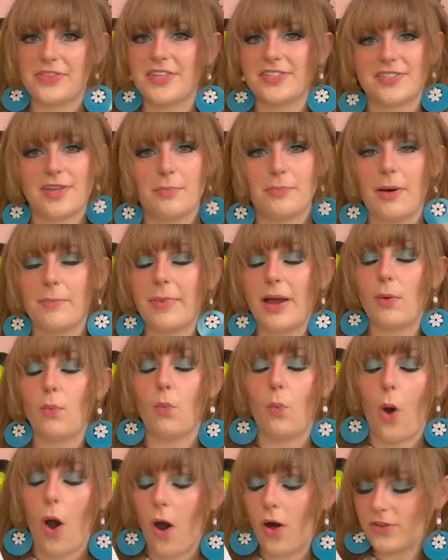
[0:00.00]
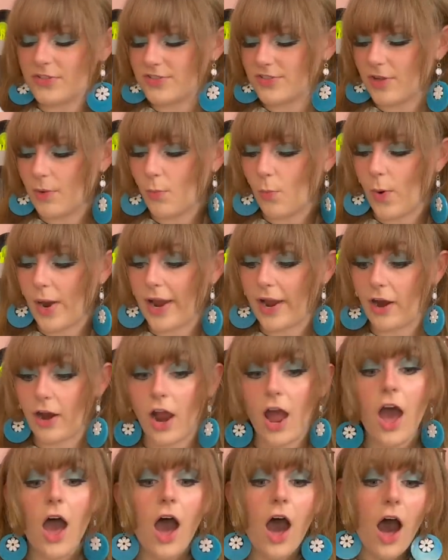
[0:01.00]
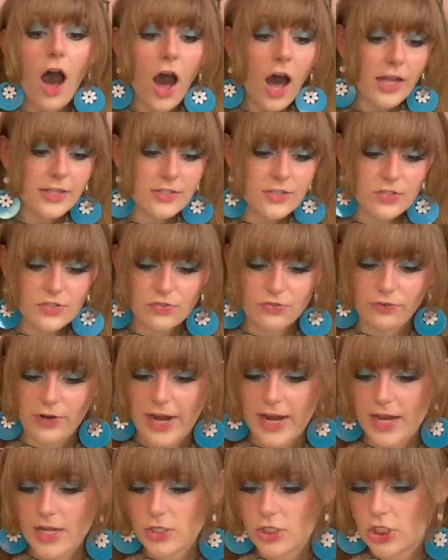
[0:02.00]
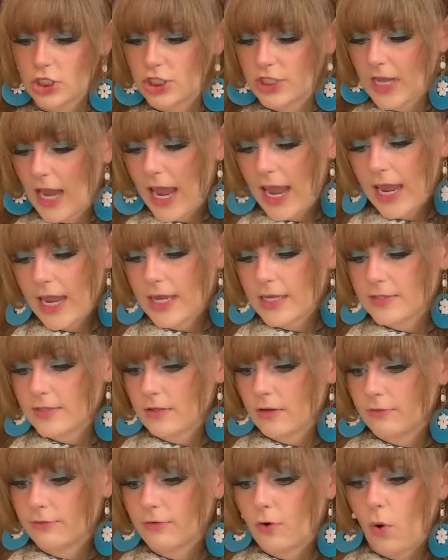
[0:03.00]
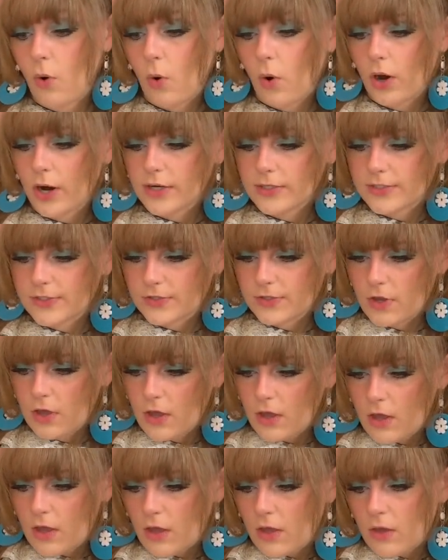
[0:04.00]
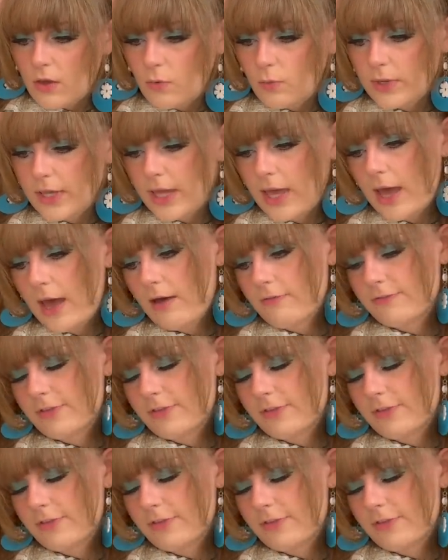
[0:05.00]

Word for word: this up on my wall somewhere. On Strange Days, of course, we have